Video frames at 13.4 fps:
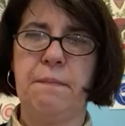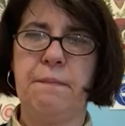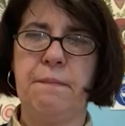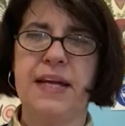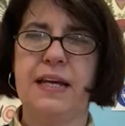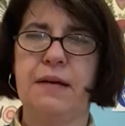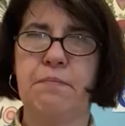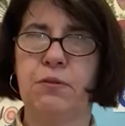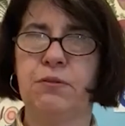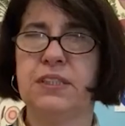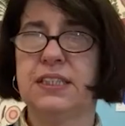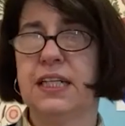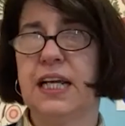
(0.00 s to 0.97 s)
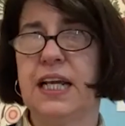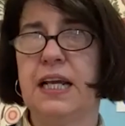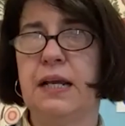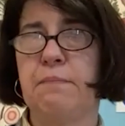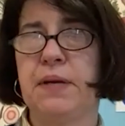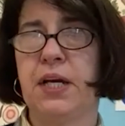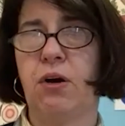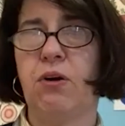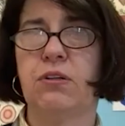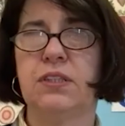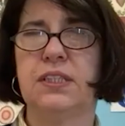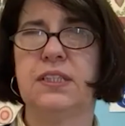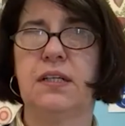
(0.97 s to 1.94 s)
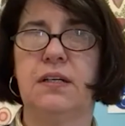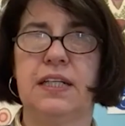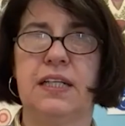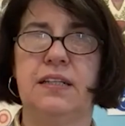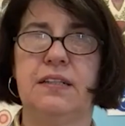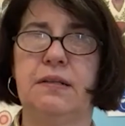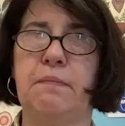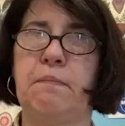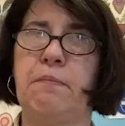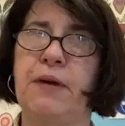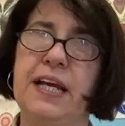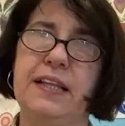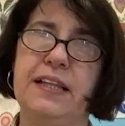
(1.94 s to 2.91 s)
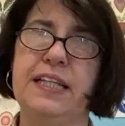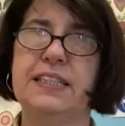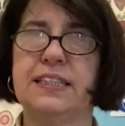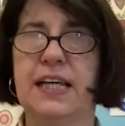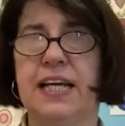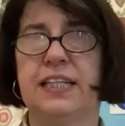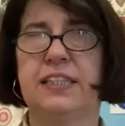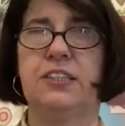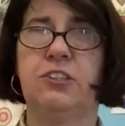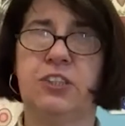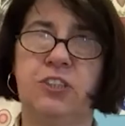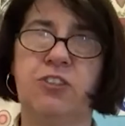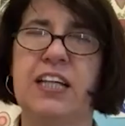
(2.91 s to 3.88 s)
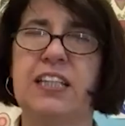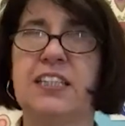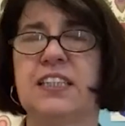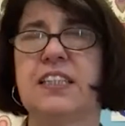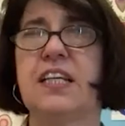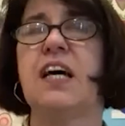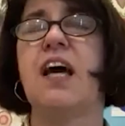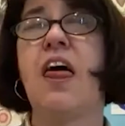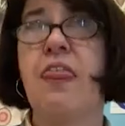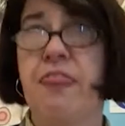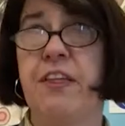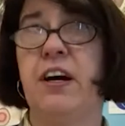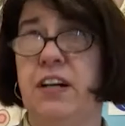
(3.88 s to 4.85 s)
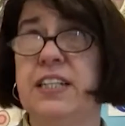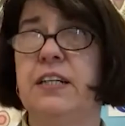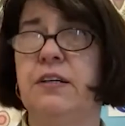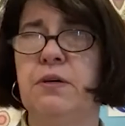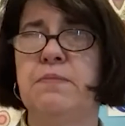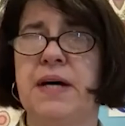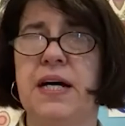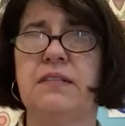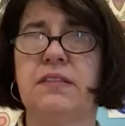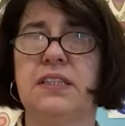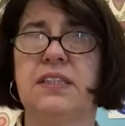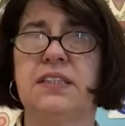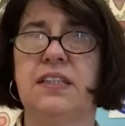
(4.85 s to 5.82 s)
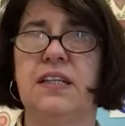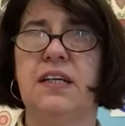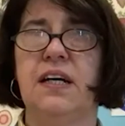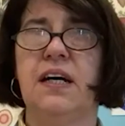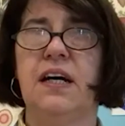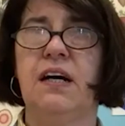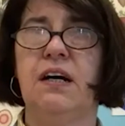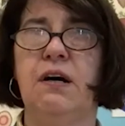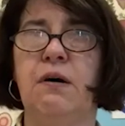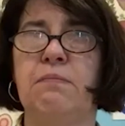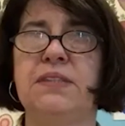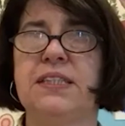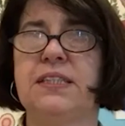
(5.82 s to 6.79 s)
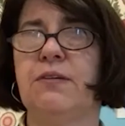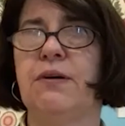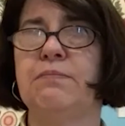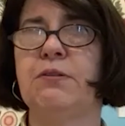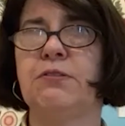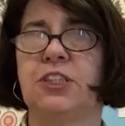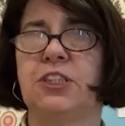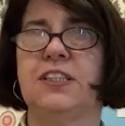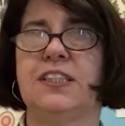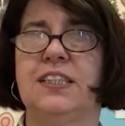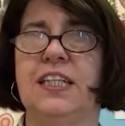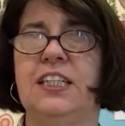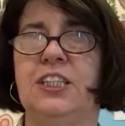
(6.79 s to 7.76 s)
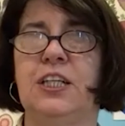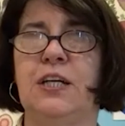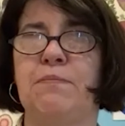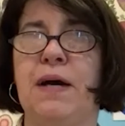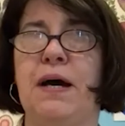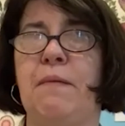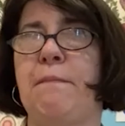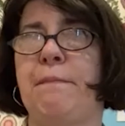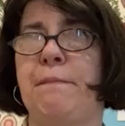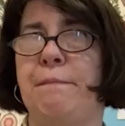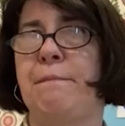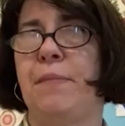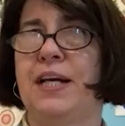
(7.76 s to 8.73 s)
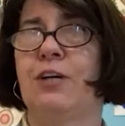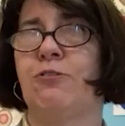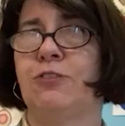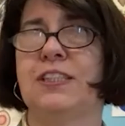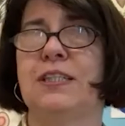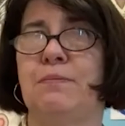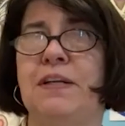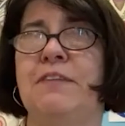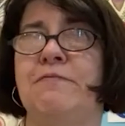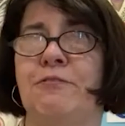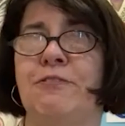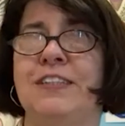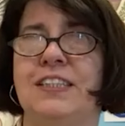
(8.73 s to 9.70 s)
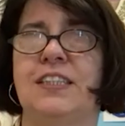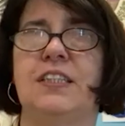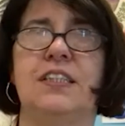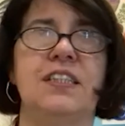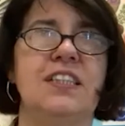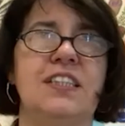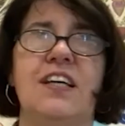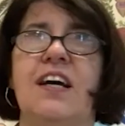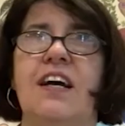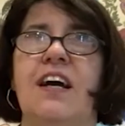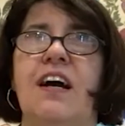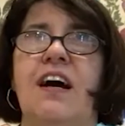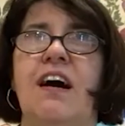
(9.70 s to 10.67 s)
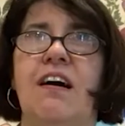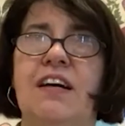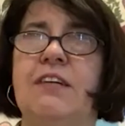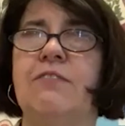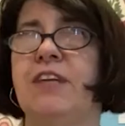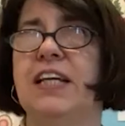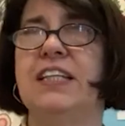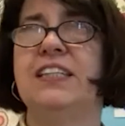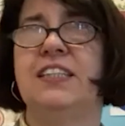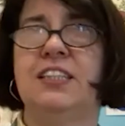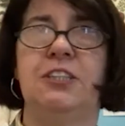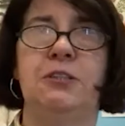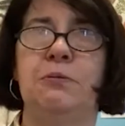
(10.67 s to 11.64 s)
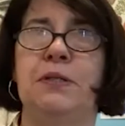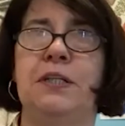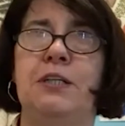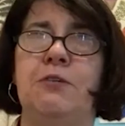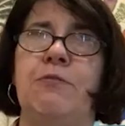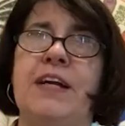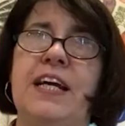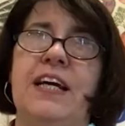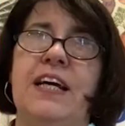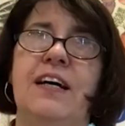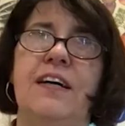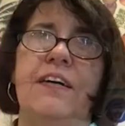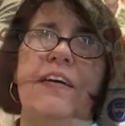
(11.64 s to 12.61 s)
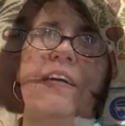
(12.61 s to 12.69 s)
make it more zingy because I can bring in these extra strands that I know about. So I'm not just teaching about microscopy, for instance. I can relate it to a career.